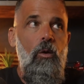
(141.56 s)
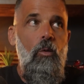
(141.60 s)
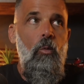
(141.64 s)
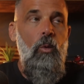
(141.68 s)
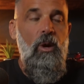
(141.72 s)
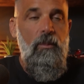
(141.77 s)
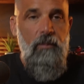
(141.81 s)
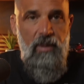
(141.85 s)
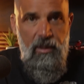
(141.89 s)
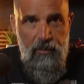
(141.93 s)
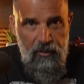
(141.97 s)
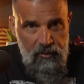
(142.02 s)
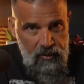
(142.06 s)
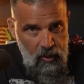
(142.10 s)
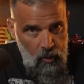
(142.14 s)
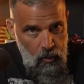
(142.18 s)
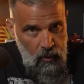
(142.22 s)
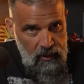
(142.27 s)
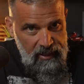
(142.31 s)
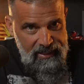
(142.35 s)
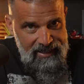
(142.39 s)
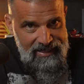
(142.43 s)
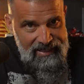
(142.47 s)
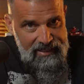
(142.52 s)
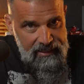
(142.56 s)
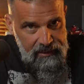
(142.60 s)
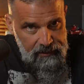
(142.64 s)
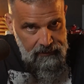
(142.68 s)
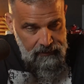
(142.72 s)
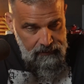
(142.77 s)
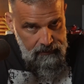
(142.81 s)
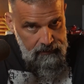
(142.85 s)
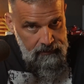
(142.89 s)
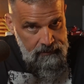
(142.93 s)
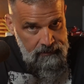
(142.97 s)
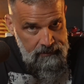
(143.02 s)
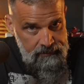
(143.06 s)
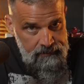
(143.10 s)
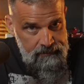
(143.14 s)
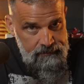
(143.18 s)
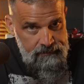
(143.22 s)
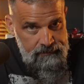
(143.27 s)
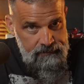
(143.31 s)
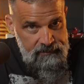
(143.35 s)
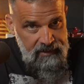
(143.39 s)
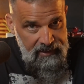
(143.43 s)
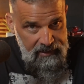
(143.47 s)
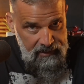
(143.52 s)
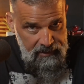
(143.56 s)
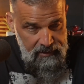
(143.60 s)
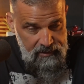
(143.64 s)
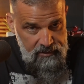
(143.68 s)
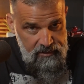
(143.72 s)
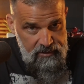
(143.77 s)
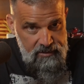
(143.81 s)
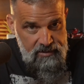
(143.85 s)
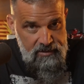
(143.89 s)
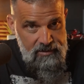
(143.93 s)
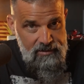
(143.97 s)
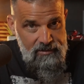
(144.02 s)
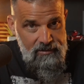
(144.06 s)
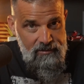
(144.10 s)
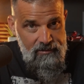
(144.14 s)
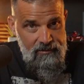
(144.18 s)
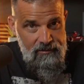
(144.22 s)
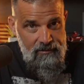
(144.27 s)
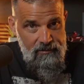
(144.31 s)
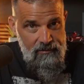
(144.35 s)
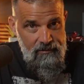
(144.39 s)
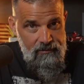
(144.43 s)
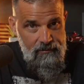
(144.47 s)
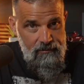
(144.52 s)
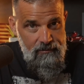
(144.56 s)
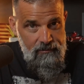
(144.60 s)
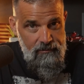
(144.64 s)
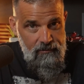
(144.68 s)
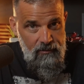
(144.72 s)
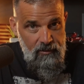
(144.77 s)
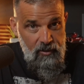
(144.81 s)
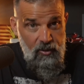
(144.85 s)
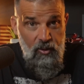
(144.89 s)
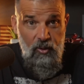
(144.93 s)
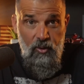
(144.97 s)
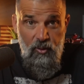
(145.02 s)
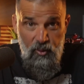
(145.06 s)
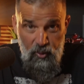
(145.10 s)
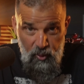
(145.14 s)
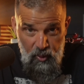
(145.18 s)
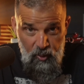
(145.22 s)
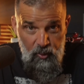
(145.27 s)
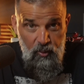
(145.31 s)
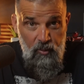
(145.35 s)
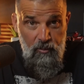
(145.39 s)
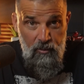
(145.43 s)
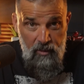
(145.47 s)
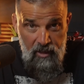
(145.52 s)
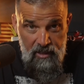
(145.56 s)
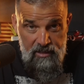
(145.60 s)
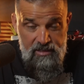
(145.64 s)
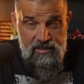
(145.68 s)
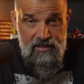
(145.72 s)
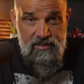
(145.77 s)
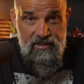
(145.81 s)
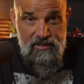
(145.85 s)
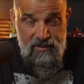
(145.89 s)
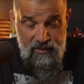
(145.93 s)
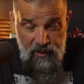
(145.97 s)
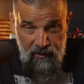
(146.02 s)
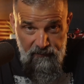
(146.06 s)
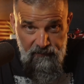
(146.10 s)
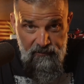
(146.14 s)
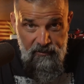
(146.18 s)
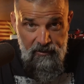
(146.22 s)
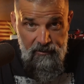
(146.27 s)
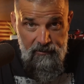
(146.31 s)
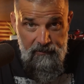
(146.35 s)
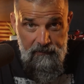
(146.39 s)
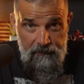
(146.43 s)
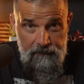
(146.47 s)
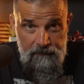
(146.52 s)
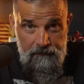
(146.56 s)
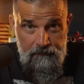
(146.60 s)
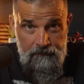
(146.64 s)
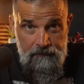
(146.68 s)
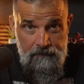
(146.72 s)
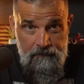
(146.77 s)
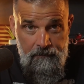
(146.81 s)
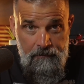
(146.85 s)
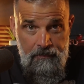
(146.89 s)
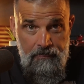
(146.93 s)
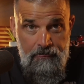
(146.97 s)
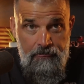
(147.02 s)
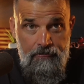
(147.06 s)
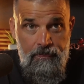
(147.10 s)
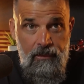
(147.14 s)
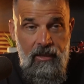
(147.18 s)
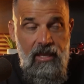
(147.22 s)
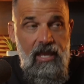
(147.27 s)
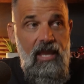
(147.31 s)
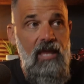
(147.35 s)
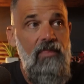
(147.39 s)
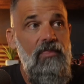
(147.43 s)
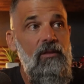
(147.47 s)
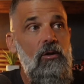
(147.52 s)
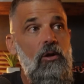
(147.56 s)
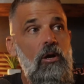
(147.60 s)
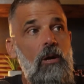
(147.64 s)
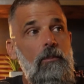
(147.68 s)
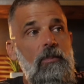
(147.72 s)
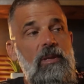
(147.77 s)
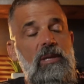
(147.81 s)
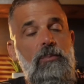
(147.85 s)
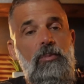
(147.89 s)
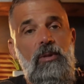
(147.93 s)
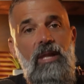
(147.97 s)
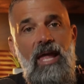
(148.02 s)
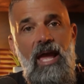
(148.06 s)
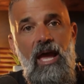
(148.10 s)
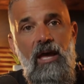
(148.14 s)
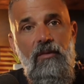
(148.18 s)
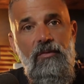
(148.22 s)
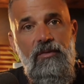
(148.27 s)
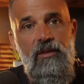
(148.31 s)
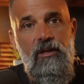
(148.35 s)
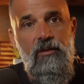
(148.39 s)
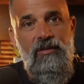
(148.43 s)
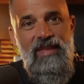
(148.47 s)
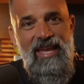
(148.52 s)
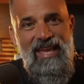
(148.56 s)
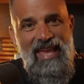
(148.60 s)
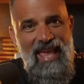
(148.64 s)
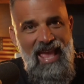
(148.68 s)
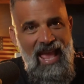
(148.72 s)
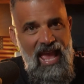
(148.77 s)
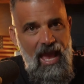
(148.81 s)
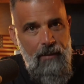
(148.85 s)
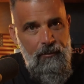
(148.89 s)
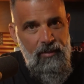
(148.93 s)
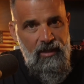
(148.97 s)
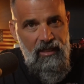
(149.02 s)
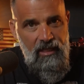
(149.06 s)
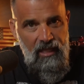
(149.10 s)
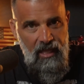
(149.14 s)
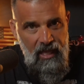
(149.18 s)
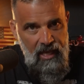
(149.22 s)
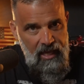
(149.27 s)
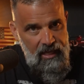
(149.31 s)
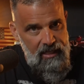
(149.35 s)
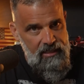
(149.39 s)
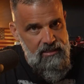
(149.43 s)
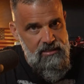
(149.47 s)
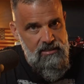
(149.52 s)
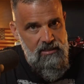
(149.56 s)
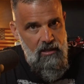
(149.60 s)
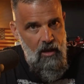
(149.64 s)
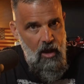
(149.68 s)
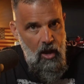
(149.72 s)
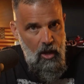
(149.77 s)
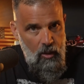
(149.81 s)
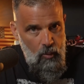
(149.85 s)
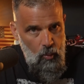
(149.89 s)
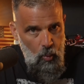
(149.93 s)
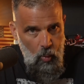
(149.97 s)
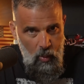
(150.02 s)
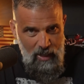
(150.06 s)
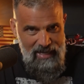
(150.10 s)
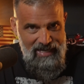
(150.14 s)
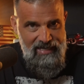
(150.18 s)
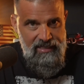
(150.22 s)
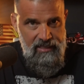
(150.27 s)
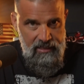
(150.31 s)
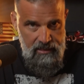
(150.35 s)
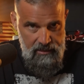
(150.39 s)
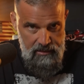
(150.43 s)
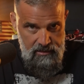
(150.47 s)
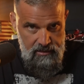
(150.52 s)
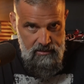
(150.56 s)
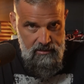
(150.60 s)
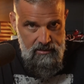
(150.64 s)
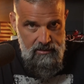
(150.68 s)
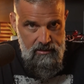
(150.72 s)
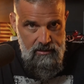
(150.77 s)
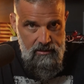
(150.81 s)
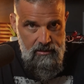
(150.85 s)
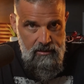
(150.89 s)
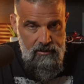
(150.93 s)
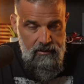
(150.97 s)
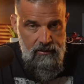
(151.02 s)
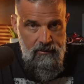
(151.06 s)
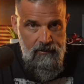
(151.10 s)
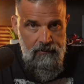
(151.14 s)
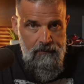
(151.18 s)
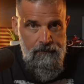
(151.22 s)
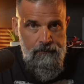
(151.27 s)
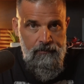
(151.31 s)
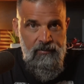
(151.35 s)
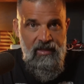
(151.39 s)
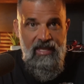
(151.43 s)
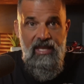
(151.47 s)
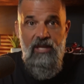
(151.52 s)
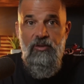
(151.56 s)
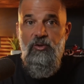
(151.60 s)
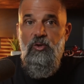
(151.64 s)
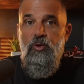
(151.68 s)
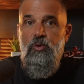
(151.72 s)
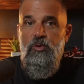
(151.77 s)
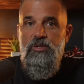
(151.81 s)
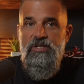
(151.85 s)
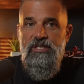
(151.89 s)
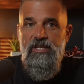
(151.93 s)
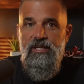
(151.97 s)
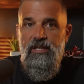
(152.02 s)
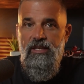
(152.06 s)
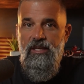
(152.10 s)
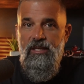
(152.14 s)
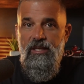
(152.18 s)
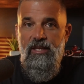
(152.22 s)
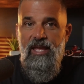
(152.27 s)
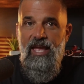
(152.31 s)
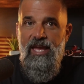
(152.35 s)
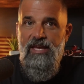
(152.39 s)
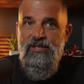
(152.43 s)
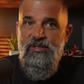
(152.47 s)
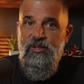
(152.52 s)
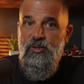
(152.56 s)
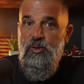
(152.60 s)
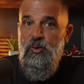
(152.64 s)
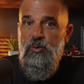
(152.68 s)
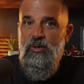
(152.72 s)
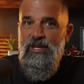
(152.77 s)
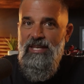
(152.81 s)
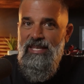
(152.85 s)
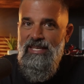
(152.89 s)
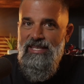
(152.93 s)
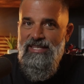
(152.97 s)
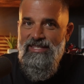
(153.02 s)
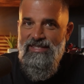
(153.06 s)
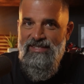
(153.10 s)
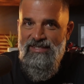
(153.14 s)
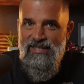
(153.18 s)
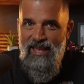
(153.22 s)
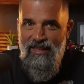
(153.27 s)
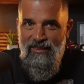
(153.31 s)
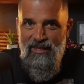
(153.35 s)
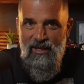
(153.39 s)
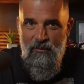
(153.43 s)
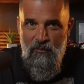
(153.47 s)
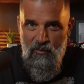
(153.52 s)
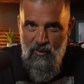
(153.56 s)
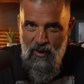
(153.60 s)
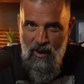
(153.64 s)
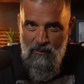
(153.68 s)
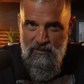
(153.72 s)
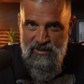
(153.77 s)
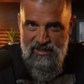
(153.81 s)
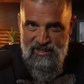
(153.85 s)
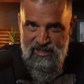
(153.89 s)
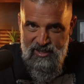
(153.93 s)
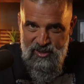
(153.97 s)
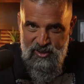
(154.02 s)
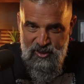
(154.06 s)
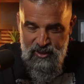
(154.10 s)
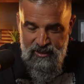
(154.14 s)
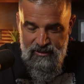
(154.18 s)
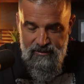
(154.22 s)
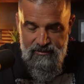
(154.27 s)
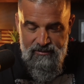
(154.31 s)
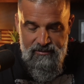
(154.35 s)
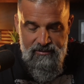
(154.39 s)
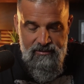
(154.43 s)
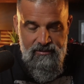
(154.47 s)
What people don't want to hear is you must suffer. And there are people out there that capitalize on weakness and use it as a unique selling proposition.